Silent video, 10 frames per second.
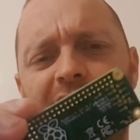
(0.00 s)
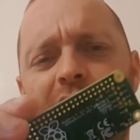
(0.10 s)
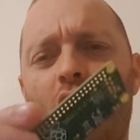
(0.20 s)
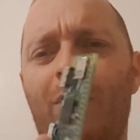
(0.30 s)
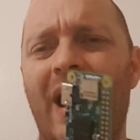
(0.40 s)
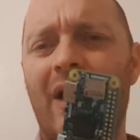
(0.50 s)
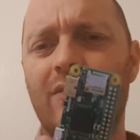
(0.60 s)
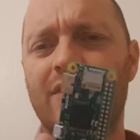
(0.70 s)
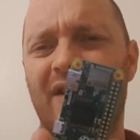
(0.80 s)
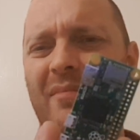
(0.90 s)

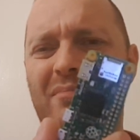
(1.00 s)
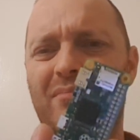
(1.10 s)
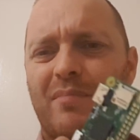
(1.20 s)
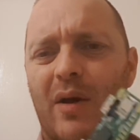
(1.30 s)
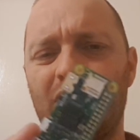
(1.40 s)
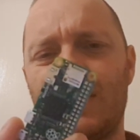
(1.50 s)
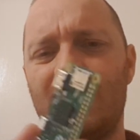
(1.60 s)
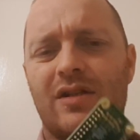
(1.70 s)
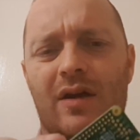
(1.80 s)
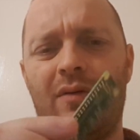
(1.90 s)
£4 and then
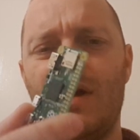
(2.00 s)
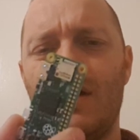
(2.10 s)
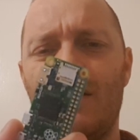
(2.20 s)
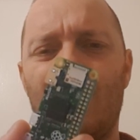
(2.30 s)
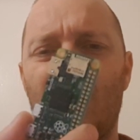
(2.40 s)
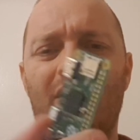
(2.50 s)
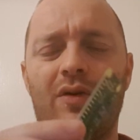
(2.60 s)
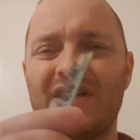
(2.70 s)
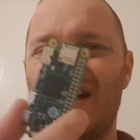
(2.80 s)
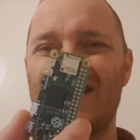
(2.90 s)
postage, so all in
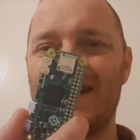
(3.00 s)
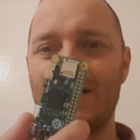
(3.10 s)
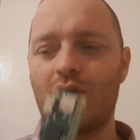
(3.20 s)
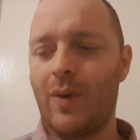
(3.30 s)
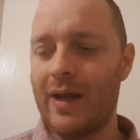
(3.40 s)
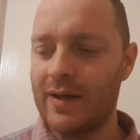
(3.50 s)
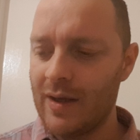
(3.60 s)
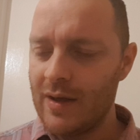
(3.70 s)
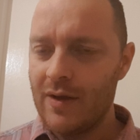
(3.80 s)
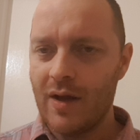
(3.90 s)
all it's like £6.
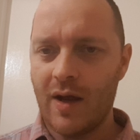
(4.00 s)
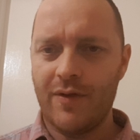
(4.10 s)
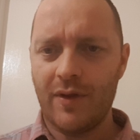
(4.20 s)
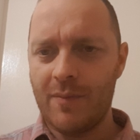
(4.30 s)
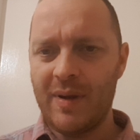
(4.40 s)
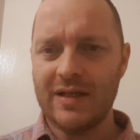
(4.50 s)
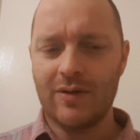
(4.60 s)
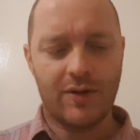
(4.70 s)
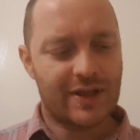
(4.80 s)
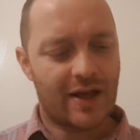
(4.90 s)
The other
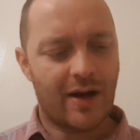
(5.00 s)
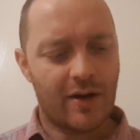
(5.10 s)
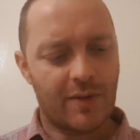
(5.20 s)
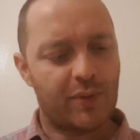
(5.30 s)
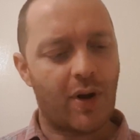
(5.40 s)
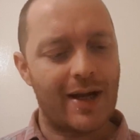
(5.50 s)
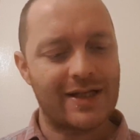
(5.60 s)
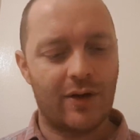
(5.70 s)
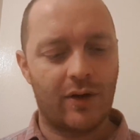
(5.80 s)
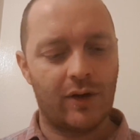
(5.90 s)
bits altogether, I'm going to
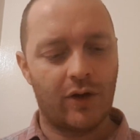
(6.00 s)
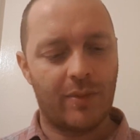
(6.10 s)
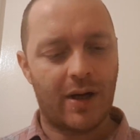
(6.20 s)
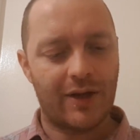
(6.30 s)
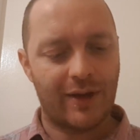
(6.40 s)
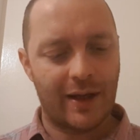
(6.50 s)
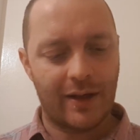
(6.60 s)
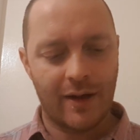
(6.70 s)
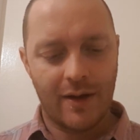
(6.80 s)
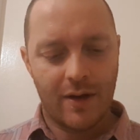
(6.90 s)
price it all up, but I
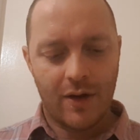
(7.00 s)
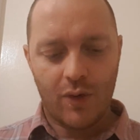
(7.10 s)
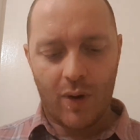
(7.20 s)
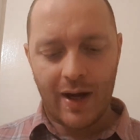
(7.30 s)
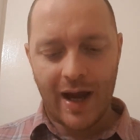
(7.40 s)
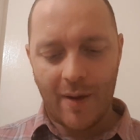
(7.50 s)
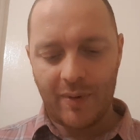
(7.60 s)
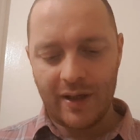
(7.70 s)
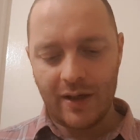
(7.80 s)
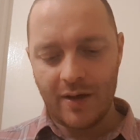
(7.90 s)
think quite
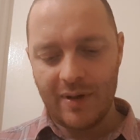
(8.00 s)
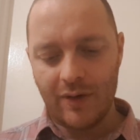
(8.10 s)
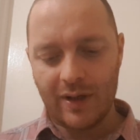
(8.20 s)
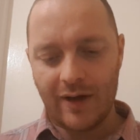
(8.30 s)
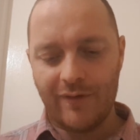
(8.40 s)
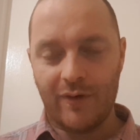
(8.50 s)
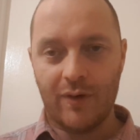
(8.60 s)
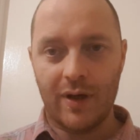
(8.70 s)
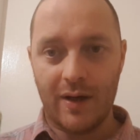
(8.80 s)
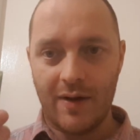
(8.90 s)
happily you're going to be looking
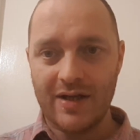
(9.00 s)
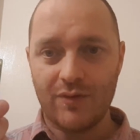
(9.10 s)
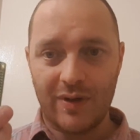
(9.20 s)
for, and this is